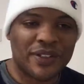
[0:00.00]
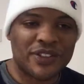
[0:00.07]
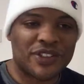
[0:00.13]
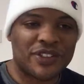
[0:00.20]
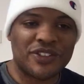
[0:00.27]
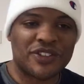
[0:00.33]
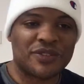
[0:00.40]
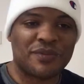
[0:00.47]
Why
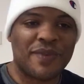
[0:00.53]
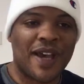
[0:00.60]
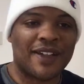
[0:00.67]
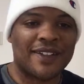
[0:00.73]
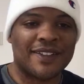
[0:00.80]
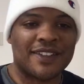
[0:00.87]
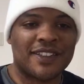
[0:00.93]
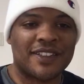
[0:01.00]
don't you do something
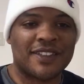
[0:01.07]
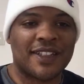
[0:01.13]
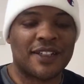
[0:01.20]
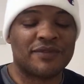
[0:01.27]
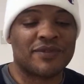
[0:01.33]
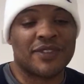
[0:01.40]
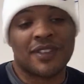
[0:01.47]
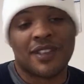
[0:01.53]
about it? She's
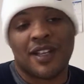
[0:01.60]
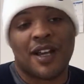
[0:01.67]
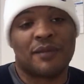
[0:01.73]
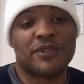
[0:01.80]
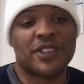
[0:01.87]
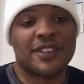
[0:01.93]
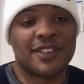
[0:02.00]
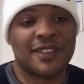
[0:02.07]
like,
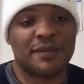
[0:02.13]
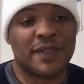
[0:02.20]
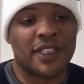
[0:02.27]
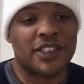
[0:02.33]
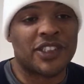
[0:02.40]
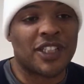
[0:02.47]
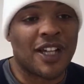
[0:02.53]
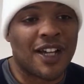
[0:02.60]
I'm trying to keep
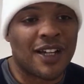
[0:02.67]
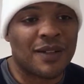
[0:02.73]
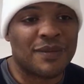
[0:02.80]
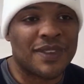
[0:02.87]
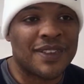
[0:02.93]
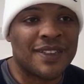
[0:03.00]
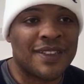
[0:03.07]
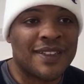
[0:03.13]
my
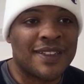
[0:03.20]
job.